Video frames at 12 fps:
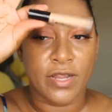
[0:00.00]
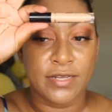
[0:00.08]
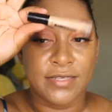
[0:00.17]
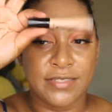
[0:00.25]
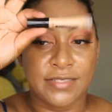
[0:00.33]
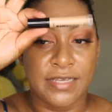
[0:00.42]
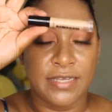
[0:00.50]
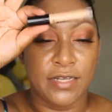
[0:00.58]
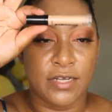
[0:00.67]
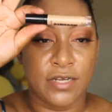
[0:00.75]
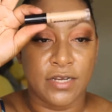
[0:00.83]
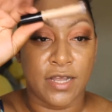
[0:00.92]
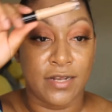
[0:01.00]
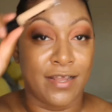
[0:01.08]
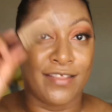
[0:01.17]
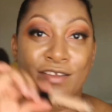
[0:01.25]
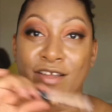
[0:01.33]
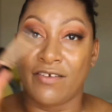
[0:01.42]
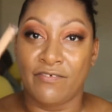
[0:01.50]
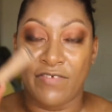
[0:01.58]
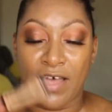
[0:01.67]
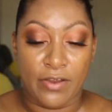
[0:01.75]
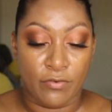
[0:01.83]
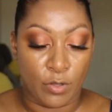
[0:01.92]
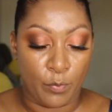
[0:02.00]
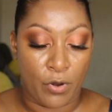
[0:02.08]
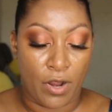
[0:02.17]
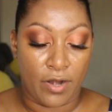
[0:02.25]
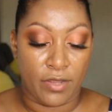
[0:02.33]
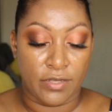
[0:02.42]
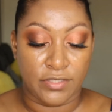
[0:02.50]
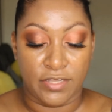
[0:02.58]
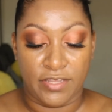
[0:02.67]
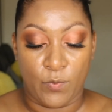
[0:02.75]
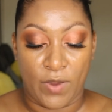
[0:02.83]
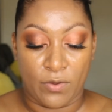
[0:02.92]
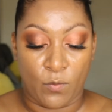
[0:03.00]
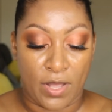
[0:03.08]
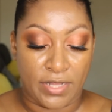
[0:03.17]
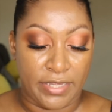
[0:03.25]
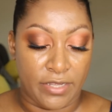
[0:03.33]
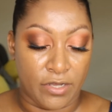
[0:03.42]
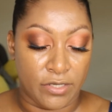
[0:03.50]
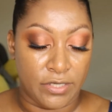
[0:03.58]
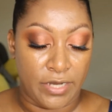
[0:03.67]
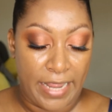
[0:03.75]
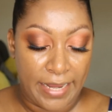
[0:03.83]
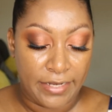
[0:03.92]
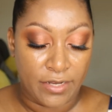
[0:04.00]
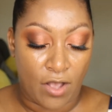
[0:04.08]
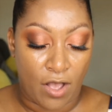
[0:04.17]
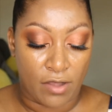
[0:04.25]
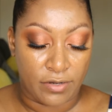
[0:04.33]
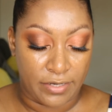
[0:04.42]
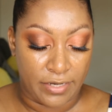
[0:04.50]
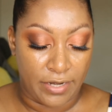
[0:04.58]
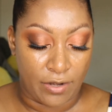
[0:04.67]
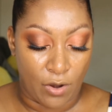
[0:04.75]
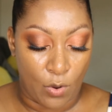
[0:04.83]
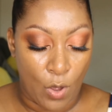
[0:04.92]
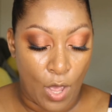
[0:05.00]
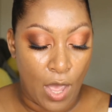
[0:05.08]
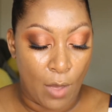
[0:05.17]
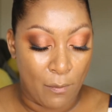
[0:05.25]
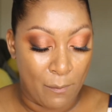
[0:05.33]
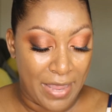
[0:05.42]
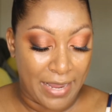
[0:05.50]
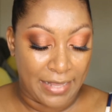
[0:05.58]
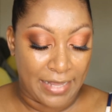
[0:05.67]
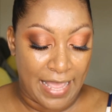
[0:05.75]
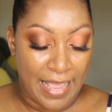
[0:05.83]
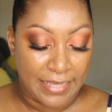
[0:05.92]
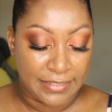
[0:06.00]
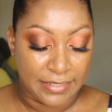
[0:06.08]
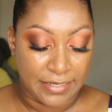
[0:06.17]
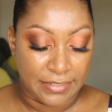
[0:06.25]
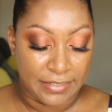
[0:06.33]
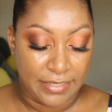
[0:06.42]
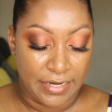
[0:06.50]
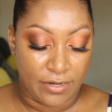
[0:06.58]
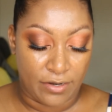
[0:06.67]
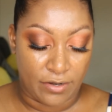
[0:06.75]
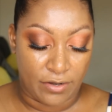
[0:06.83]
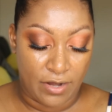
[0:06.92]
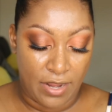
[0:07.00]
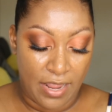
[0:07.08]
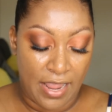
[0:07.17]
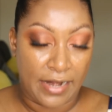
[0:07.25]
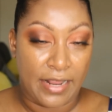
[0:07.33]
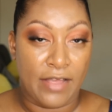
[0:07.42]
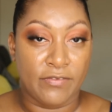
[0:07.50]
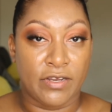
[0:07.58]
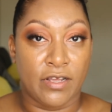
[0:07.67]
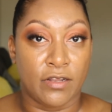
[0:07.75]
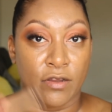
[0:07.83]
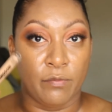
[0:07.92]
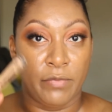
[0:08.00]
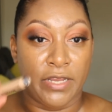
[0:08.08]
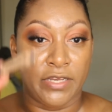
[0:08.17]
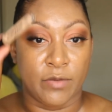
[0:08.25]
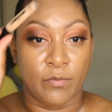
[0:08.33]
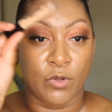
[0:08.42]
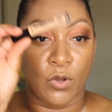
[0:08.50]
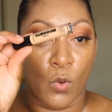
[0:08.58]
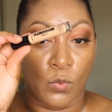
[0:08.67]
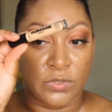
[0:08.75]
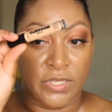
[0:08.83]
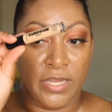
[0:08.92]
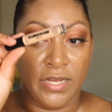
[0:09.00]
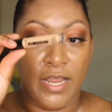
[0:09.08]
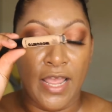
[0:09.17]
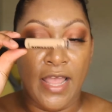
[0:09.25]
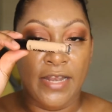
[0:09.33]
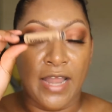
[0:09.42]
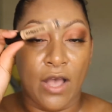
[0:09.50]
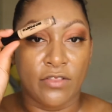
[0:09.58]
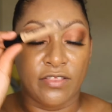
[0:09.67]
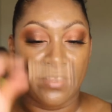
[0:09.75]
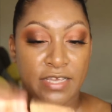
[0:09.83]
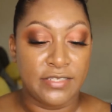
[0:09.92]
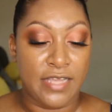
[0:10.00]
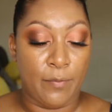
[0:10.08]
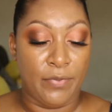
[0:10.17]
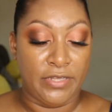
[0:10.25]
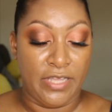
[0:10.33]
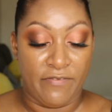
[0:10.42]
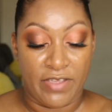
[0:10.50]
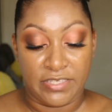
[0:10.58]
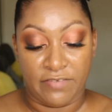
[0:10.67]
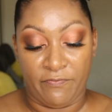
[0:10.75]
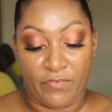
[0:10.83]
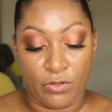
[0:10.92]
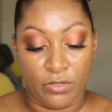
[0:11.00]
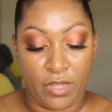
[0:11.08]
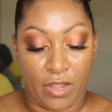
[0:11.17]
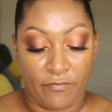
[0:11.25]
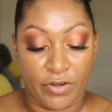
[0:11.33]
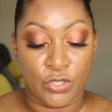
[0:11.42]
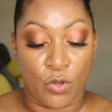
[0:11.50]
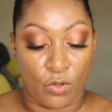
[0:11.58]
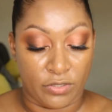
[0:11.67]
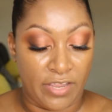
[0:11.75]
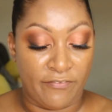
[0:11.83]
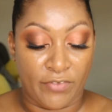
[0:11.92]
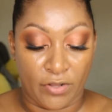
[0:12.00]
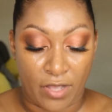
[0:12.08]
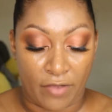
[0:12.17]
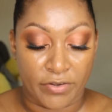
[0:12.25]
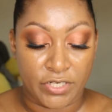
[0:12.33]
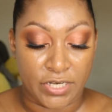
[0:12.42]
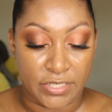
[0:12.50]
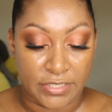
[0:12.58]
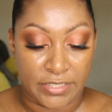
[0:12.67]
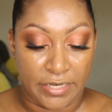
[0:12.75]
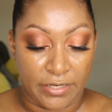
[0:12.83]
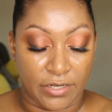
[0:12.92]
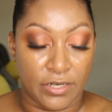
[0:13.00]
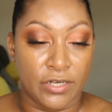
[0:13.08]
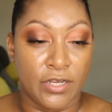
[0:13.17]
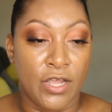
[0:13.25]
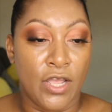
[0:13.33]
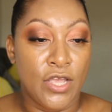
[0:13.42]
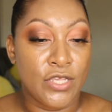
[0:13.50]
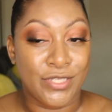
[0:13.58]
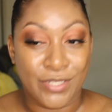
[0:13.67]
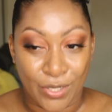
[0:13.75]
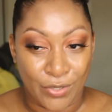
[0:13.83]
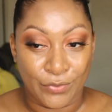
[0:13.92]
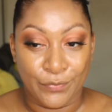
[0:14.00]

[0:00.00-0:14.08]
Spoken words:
concealer, another viral product, the Wet n Wild Incognito Mega Last Concealer, and I have the color medium golden. Now this, I believe, is full coverage, all day full coverage concealer. So